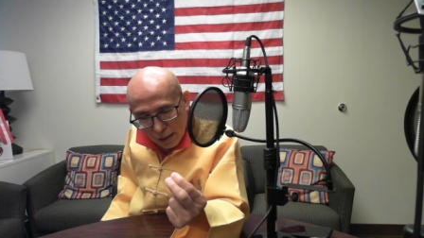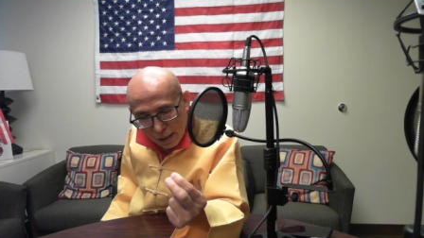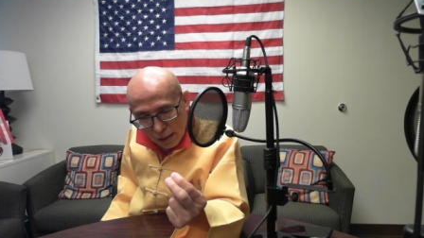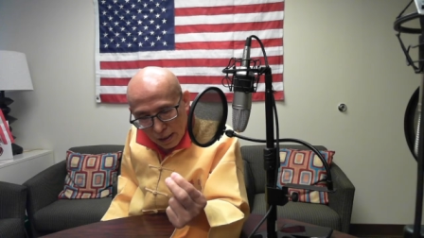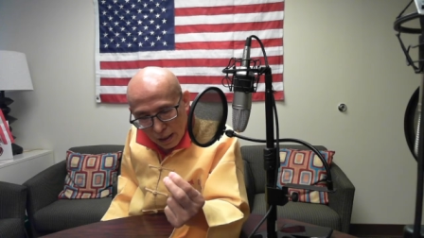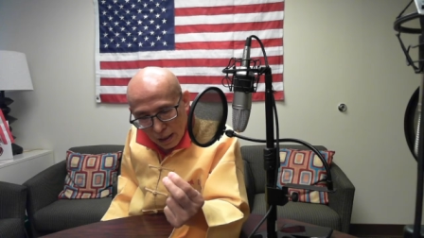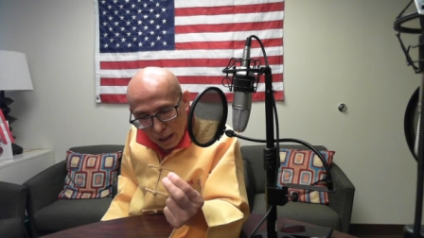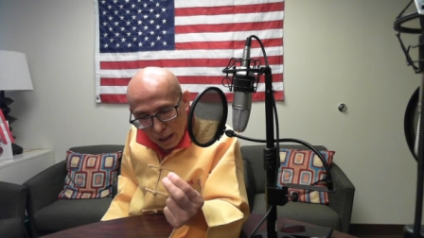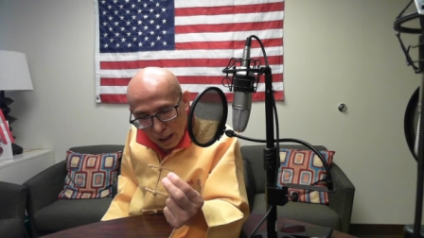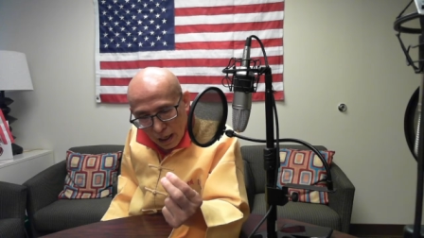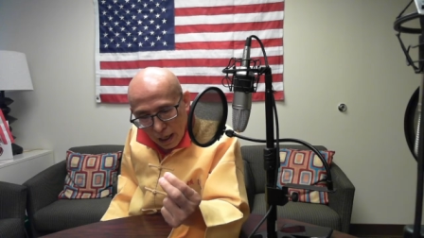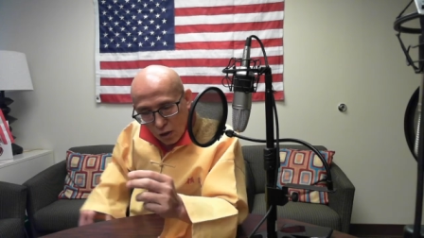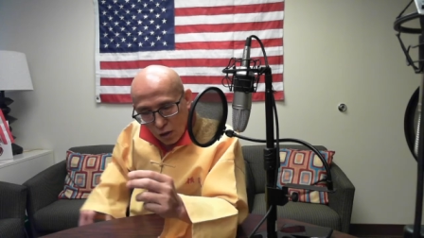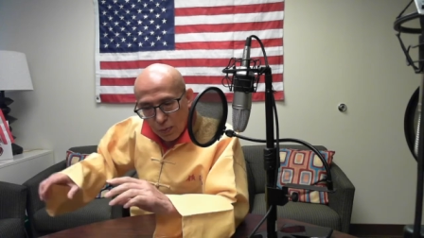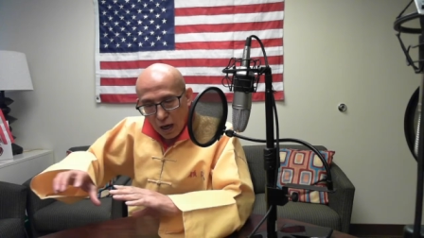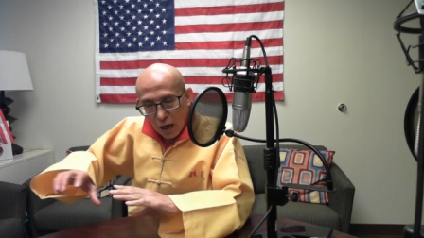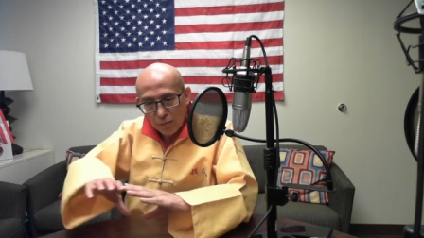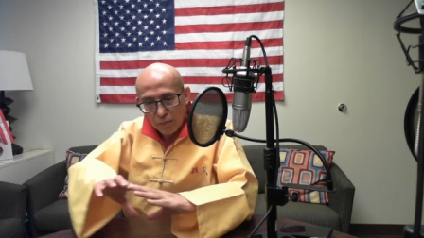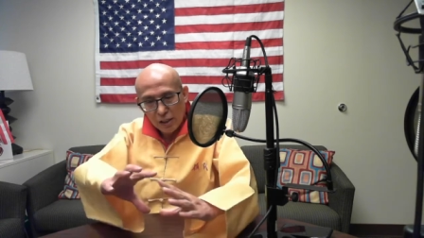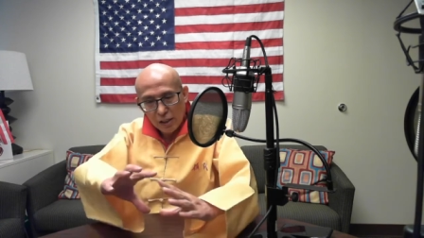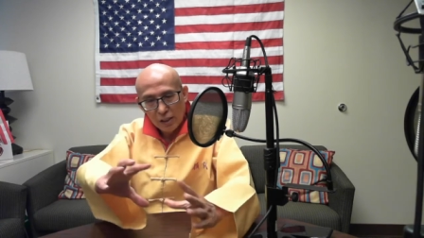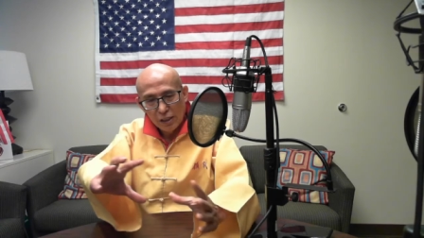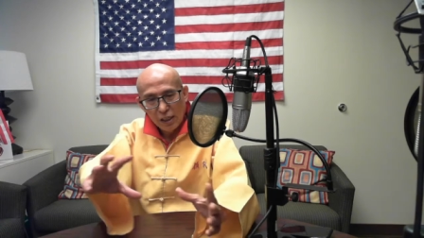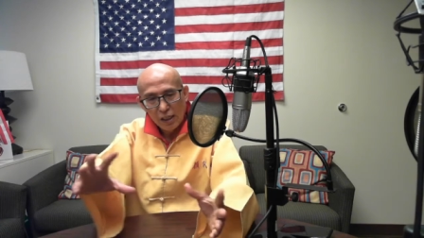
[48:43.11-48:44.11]
you become
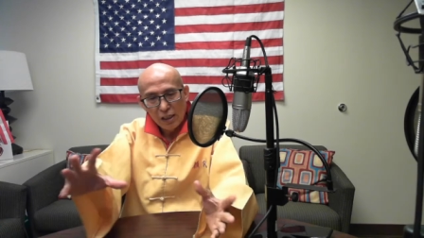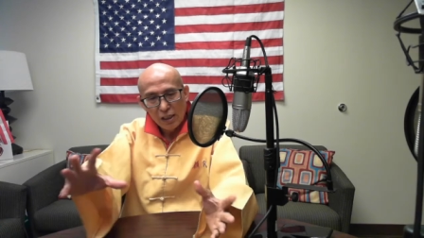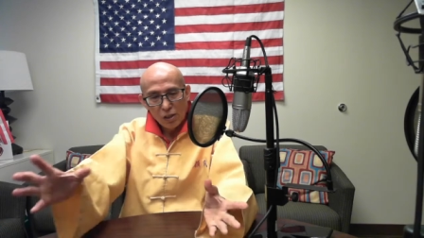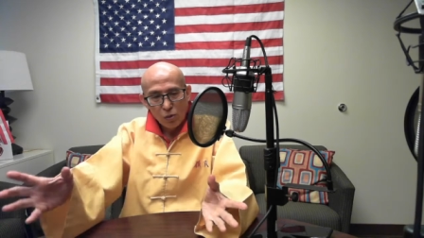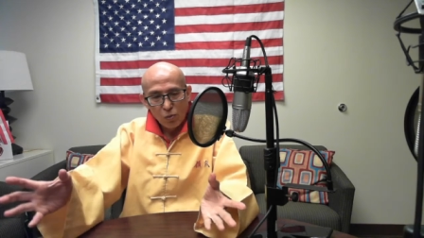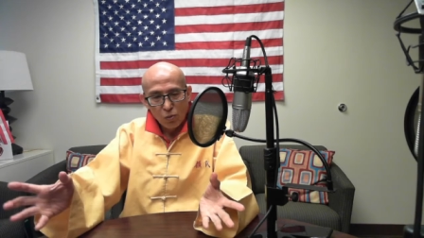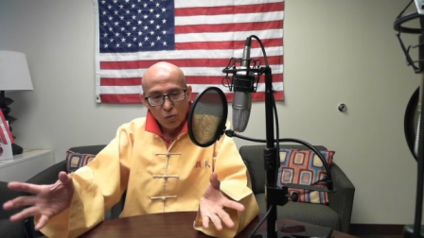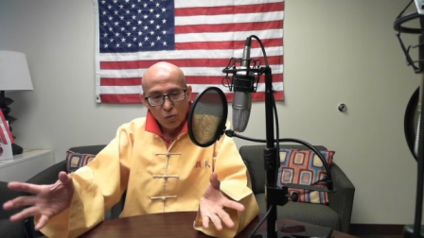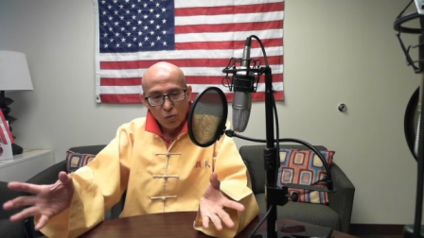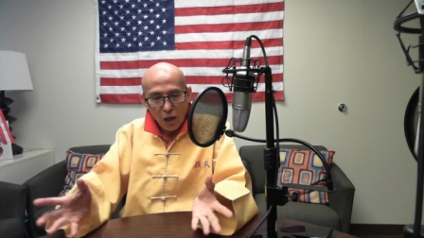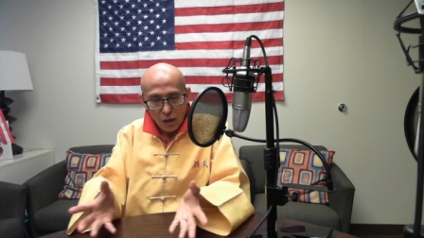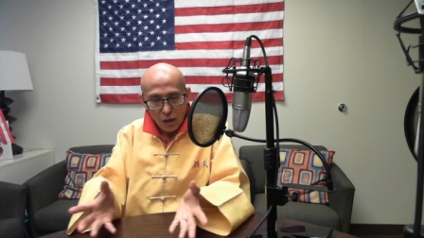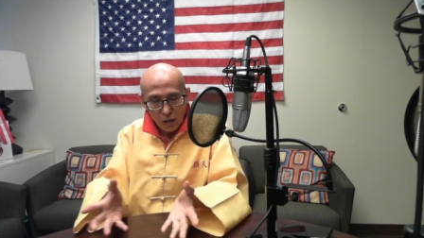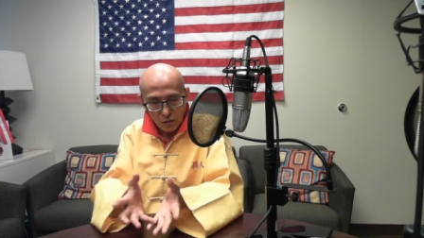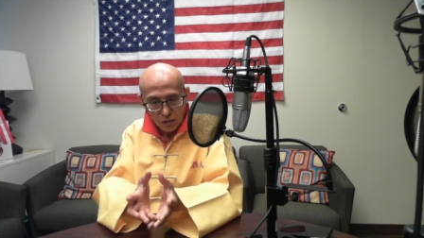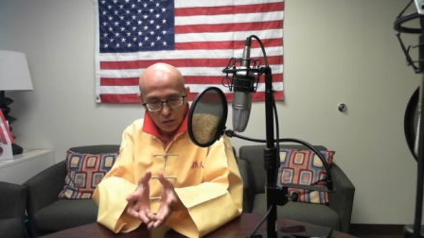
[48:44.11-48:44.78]
diseased world.